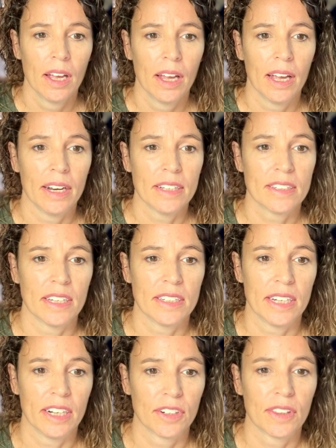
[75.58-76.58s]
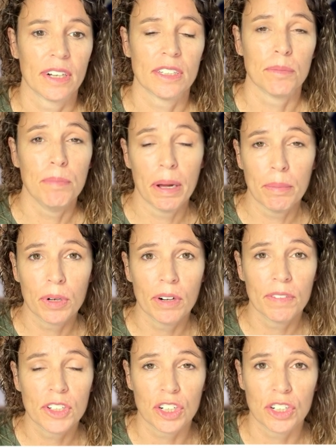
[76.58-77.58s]
And it says here that as a member
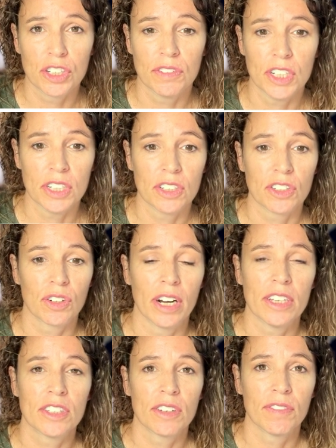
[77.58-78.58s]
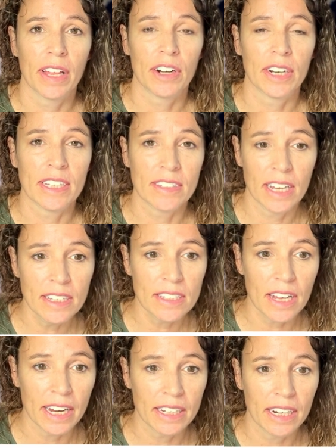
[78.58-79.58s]
of the Church of Jesus Christ of Latter day
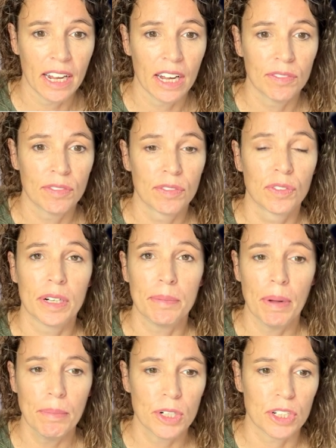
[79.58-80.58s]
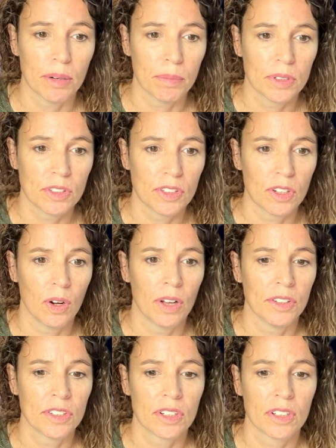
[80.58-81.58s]
Saints, I can have free membership. So
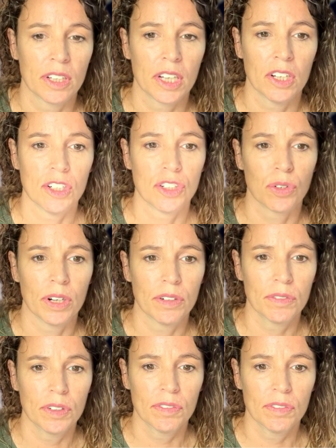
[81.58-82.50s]
I'll just click on join for